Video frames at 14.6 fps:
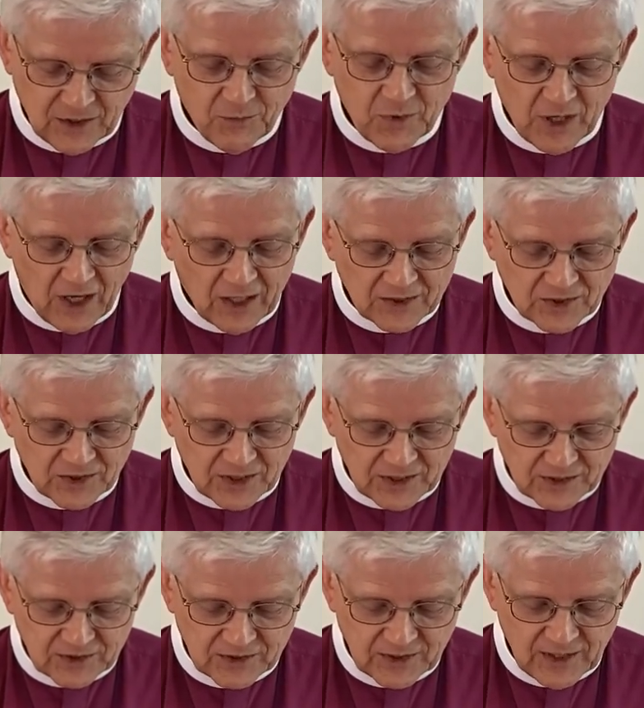And we ask
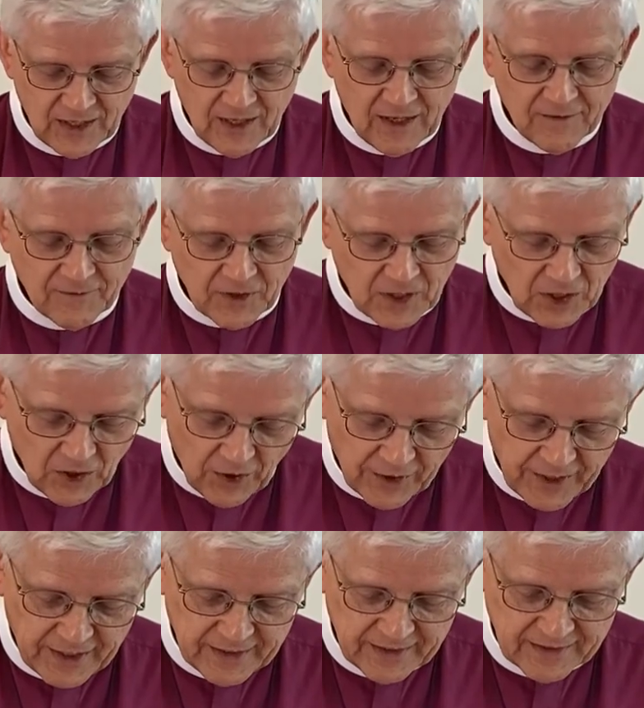this for the
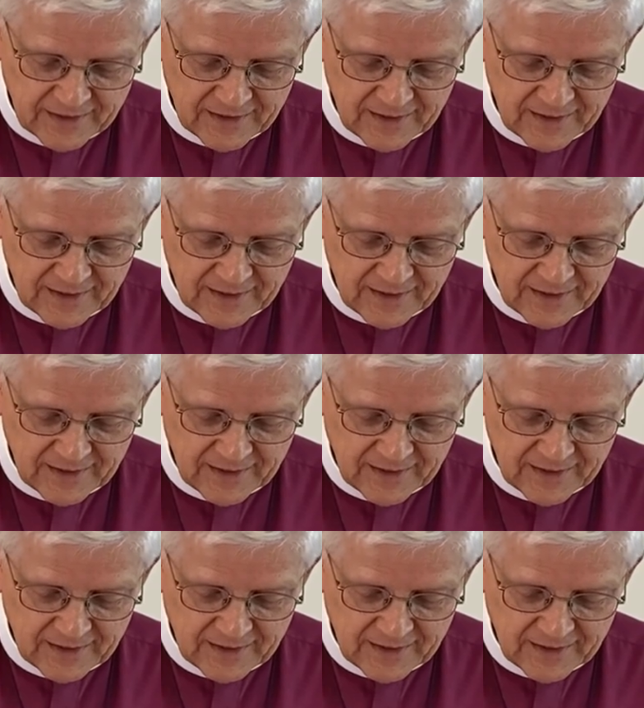honour